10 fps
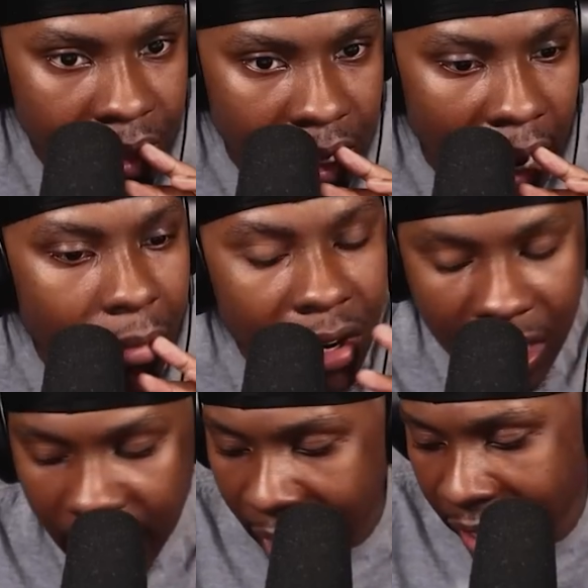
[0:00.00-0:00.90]
I'm not gonna lie,
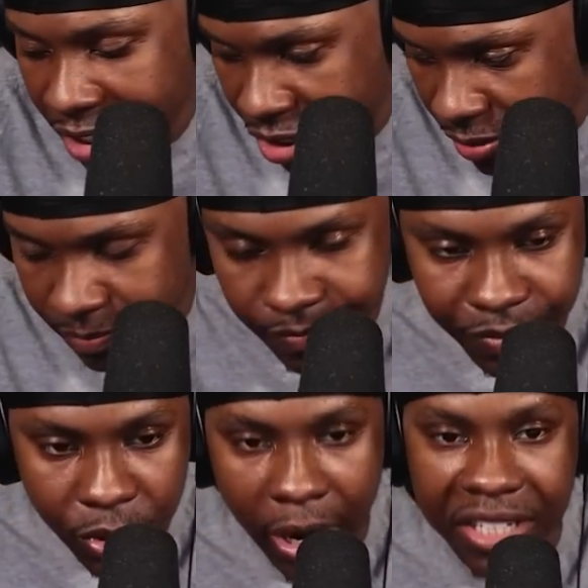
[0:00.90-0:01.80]
Ash,
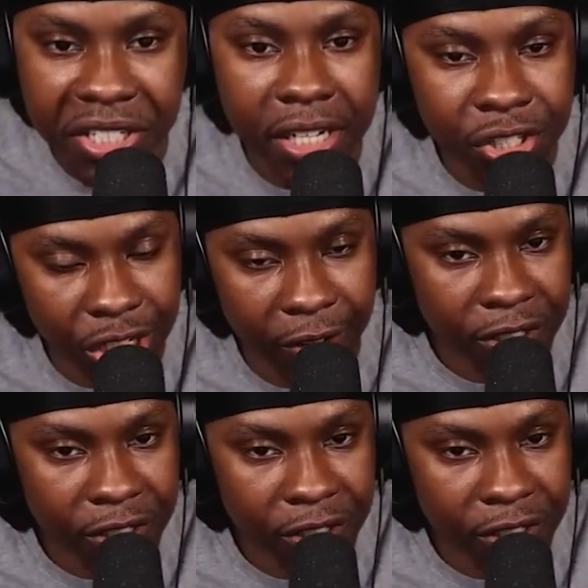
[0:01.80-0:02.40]
you're actually a G for